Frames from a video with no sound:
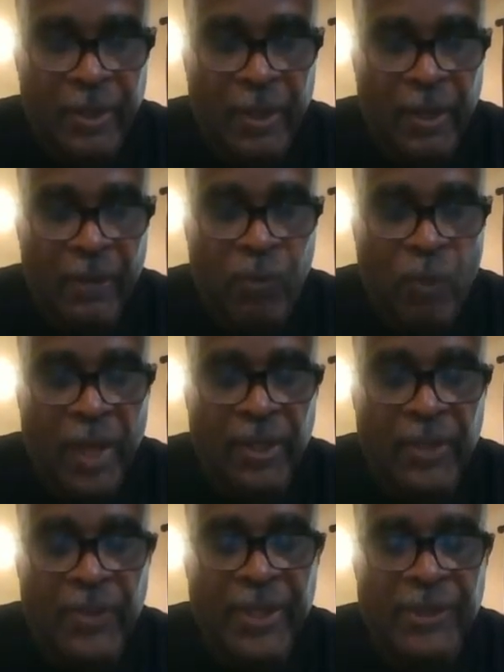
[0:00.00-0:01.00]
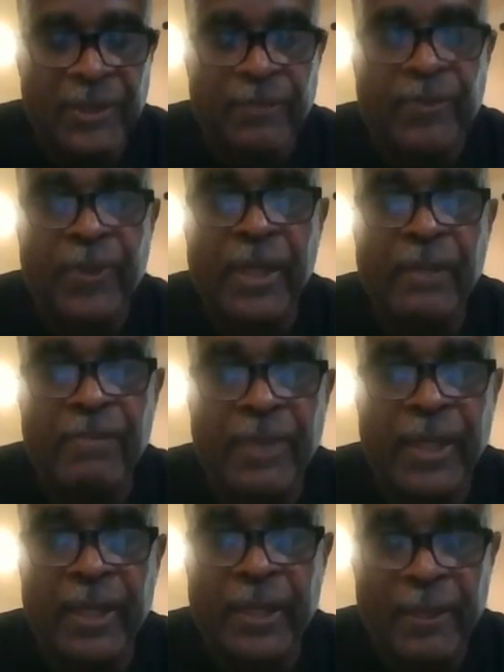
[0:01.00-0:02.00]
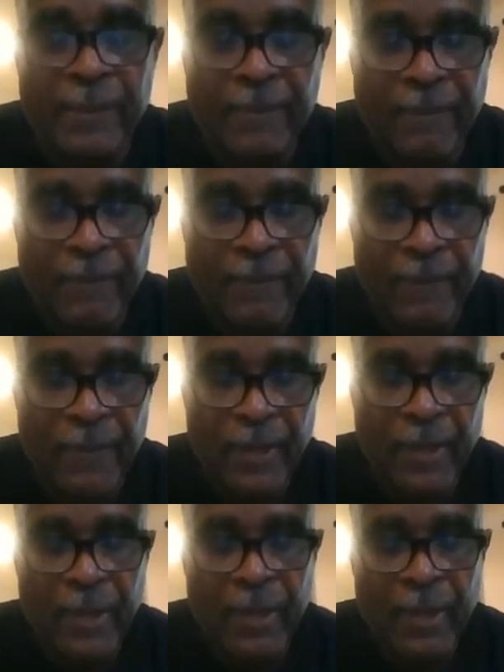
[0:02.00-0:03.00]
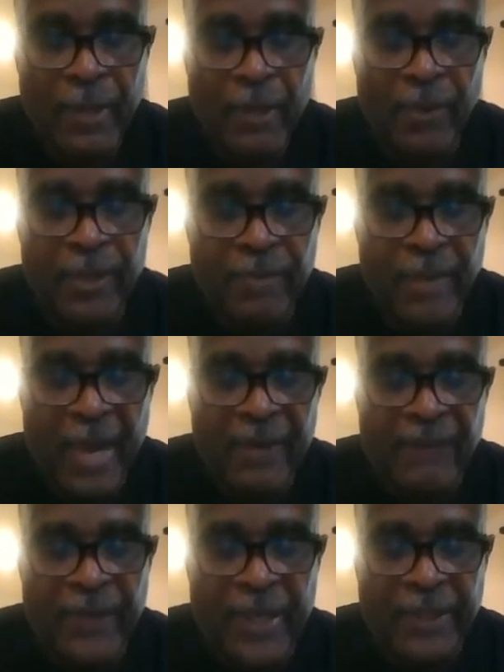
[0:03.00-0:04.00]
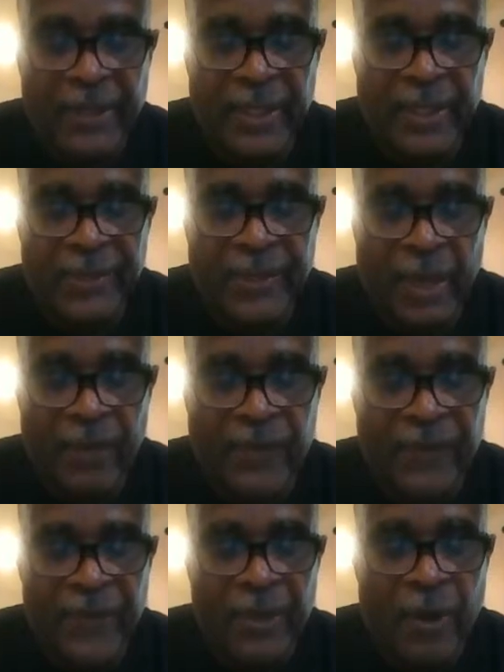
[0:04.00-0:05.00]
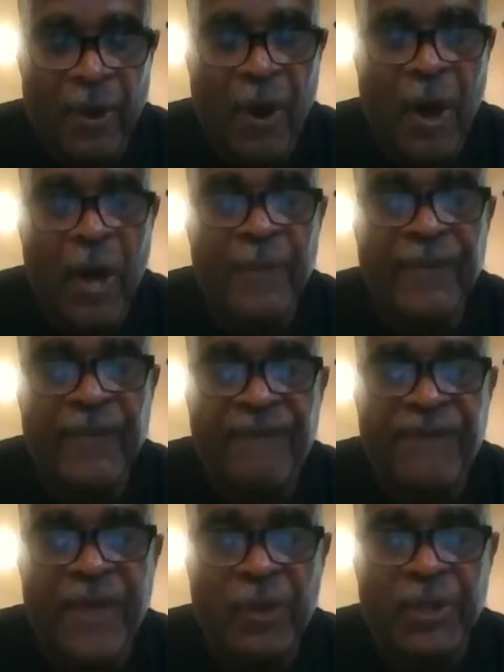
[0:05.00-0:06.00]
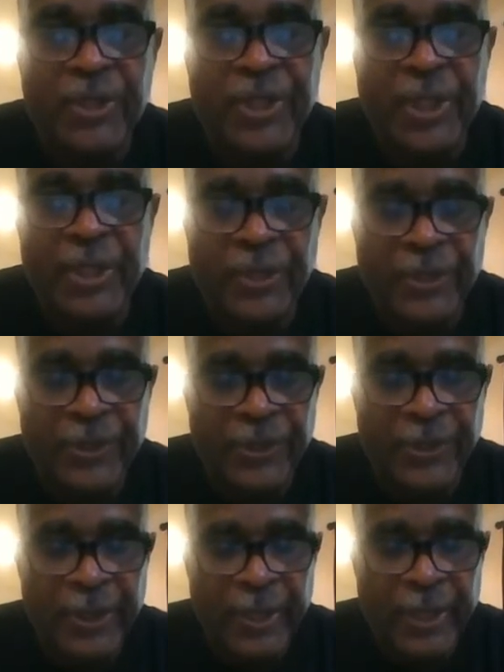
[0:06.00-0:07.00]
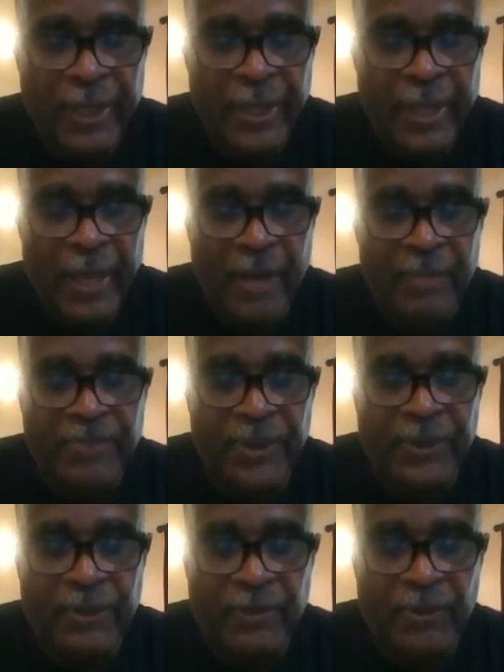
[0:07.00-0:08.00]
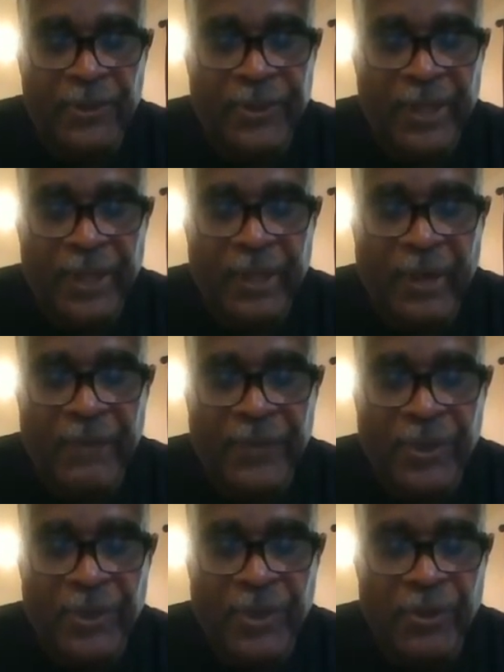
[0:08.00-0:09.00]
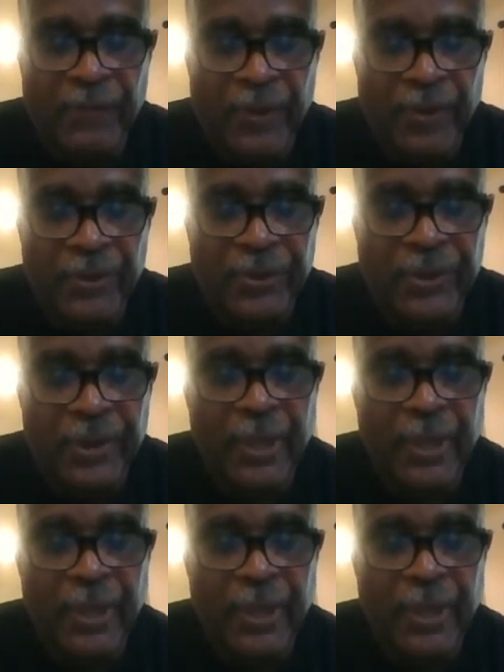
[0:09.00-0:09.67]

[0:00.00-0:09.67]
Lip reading: of one great supreme being, which manifested itself within all the functions and principles that govern the universe